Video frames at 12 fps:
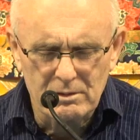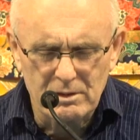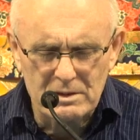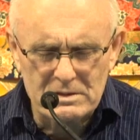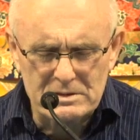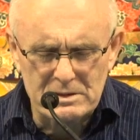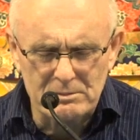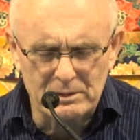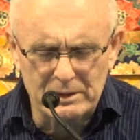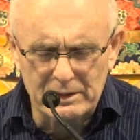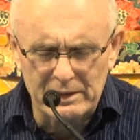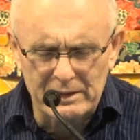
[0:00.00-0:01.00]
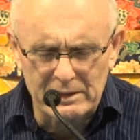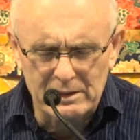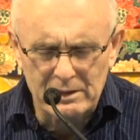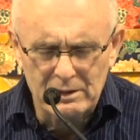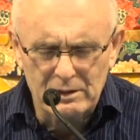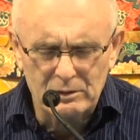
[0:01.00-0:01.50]
And similarly,
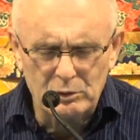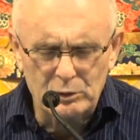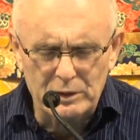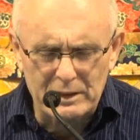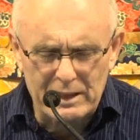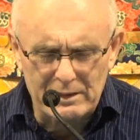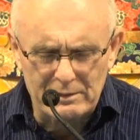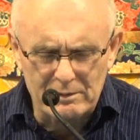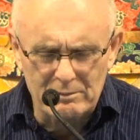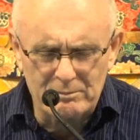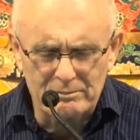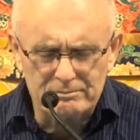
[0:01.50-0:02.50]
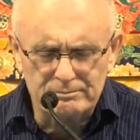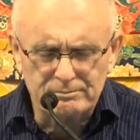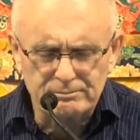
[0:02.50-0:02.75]
looking at them